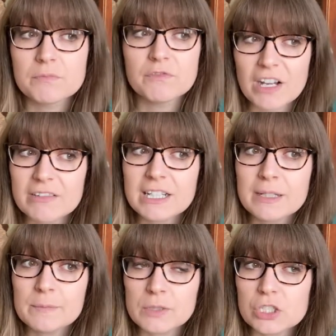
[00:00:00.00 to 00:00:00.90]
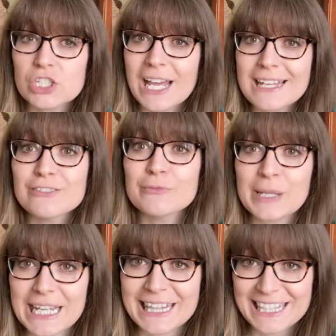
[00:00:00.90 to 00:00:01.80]
very much ahead of
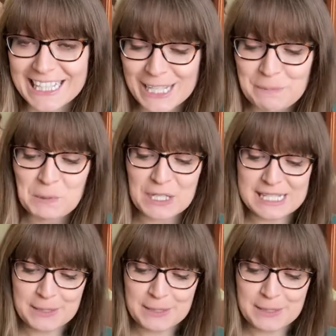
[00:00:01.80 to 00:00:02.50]
me, I think, but